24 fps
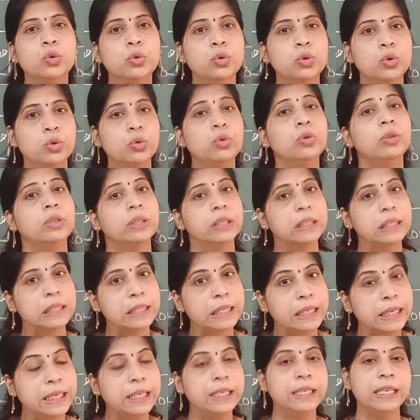2 to
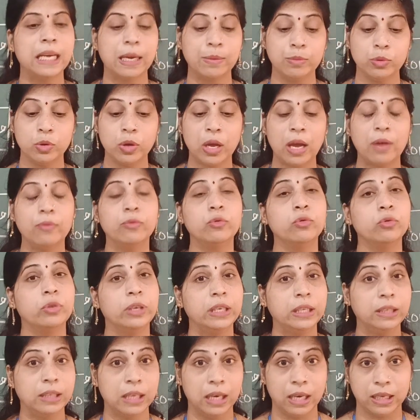3 times you have to
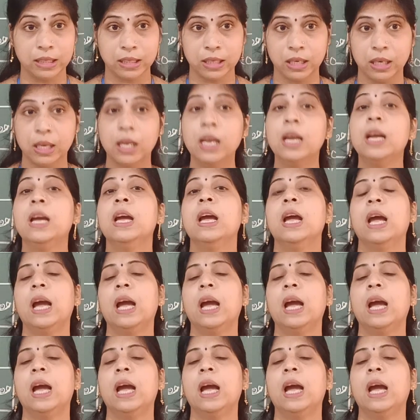read the lesson.